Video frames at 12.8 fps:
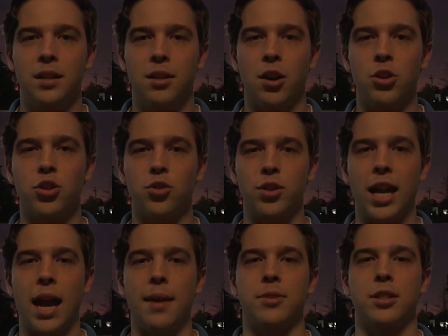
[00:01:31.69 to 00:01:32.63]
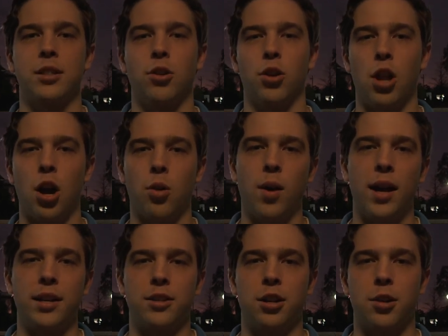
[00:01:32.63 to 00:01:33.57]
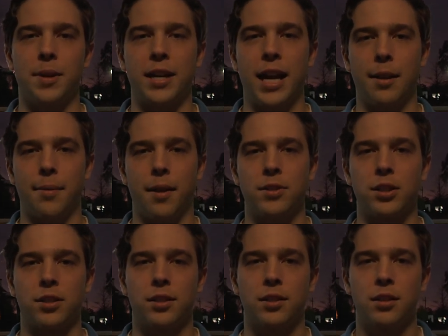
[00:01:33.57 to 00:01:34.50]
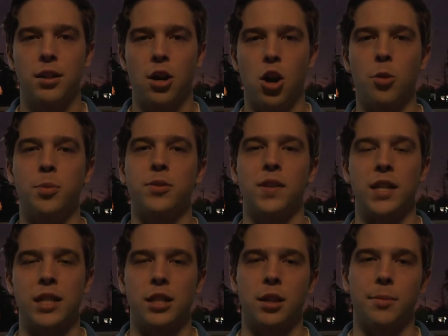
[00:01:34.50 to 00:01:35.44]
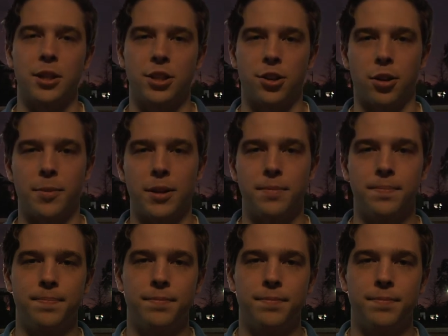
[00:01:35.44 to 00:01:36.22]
Those 3 games could go a long way in determining Alabama's hopes for the NCAA tournament.